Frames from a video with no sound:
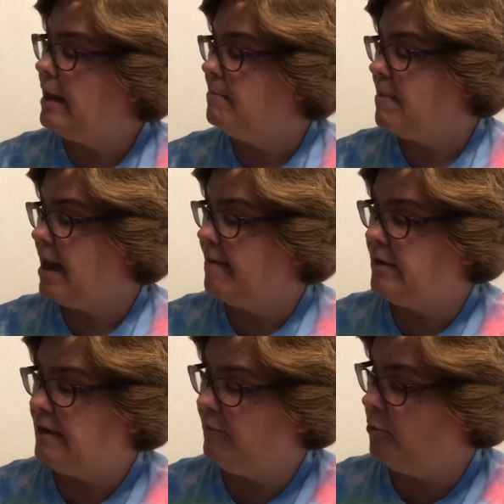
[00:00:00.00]
It may have a
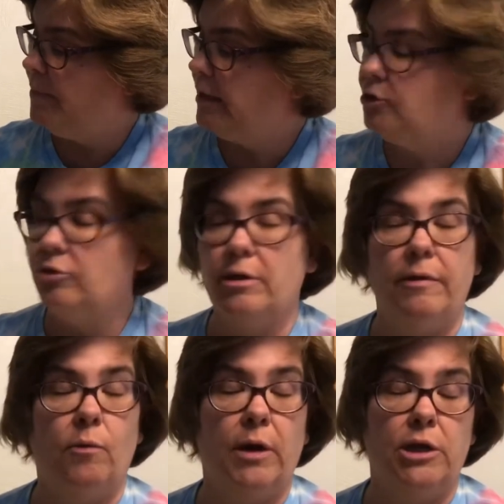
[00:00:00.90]
different picture
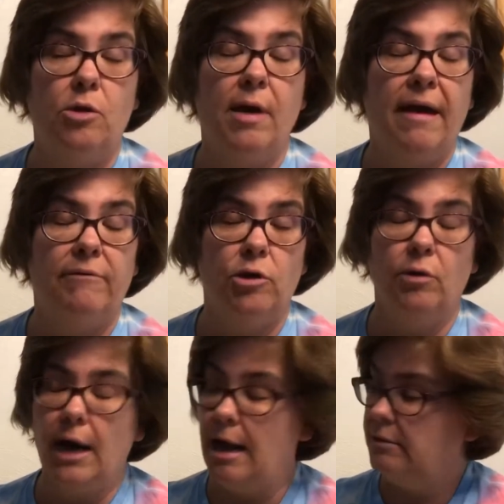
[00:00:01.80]
than the one you have at
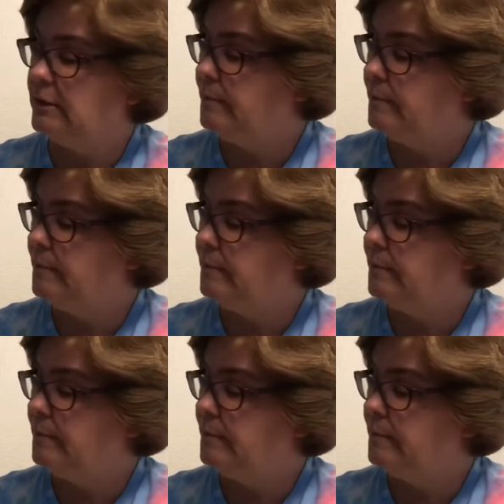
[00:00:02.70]
your house,